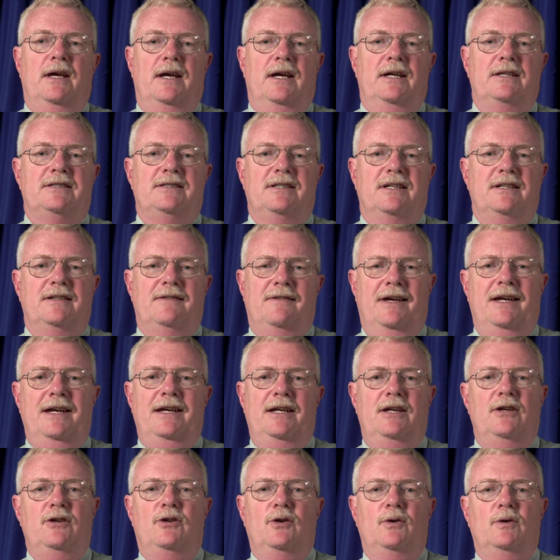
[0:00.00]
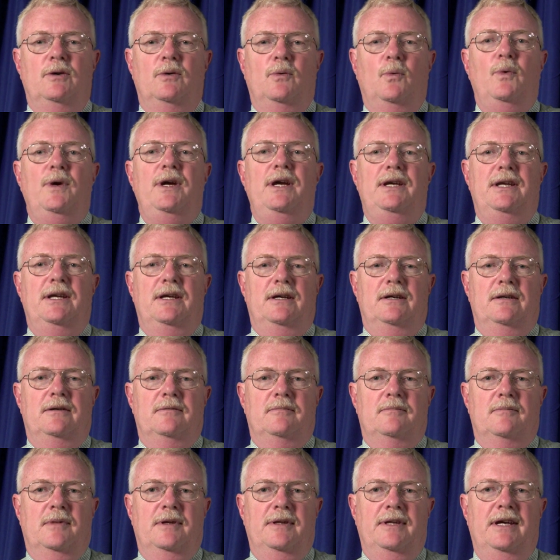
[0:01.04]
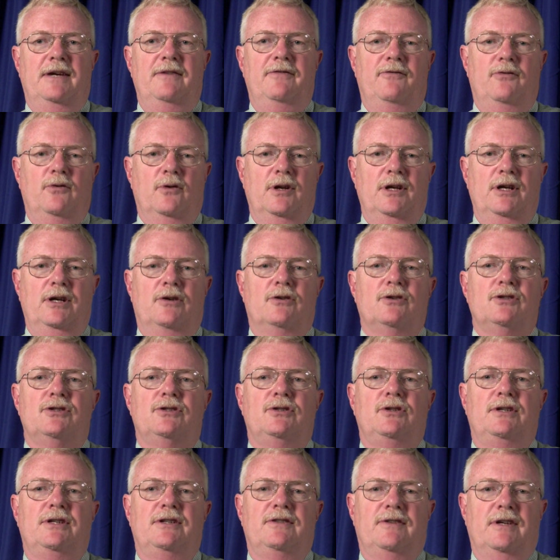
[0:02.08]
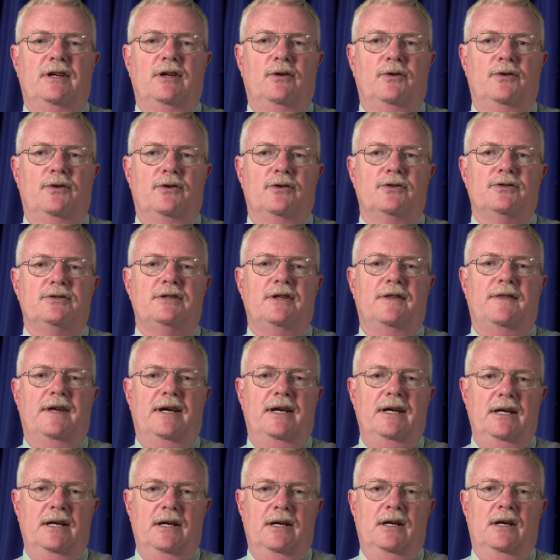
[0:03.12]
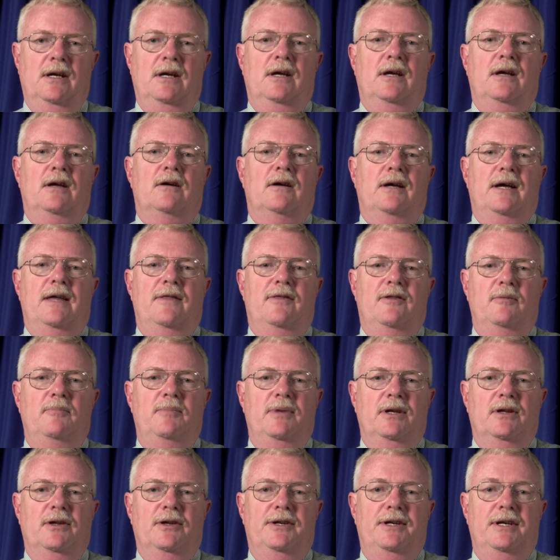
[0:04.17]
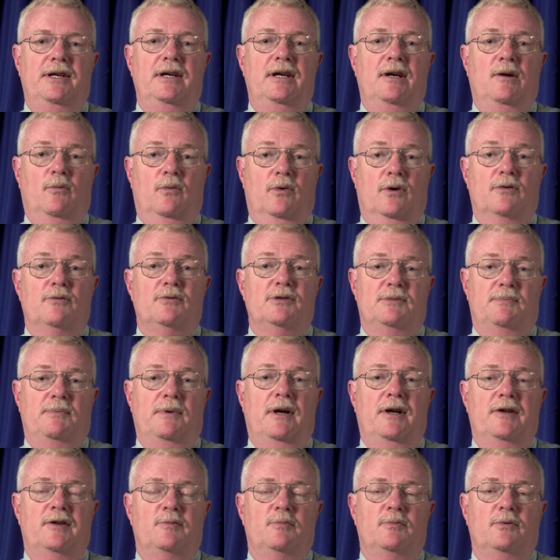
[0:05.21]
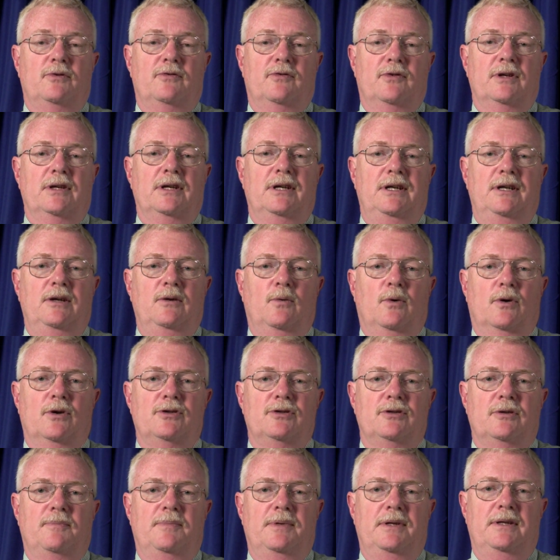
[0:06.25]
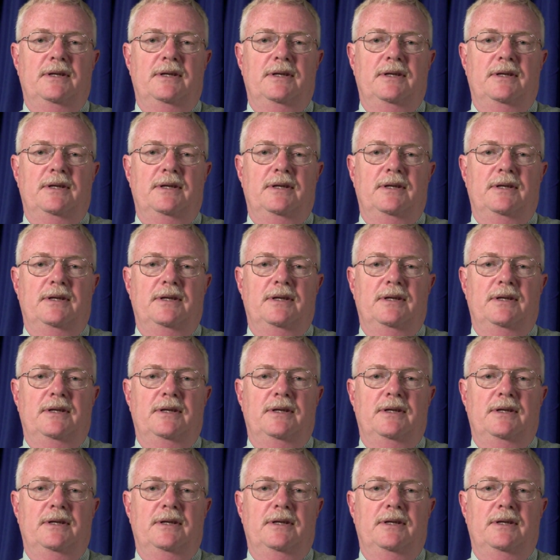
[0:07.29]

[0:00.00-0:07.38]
and said he didn't do it, we did. And they fully understood as elders that they had the ability and were responsible for leading worship